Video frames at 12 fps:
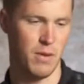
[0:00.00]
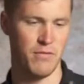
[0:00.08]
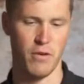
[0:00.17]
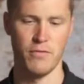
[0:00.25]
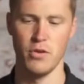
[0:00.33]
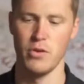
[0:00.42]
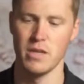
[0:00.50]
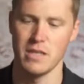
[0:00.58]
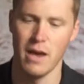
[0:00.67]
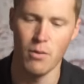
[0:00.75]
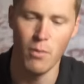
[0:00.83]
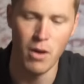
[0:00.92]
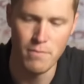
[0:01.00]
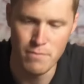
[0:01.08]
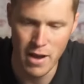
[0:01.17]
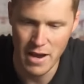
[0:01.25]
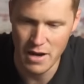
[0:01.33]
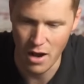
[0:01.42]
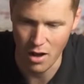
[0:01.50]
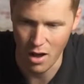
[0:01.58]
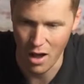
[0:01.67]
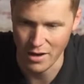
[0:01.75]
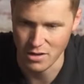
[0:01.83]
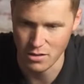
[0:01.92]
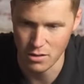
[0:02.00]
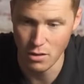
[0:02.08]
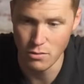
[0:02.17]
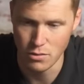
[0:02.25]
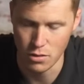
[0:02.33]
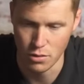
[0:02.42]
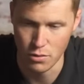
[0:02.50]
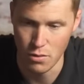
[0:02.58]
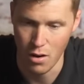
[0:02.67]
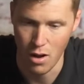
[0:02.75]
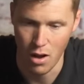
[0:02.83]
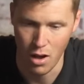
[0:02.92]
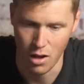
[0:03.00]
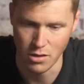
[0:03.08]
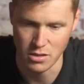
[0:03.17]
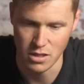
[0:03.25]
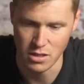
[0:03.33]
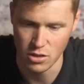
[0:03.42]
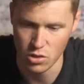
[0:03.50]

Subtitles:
been for a few years now, my main and go-to hunting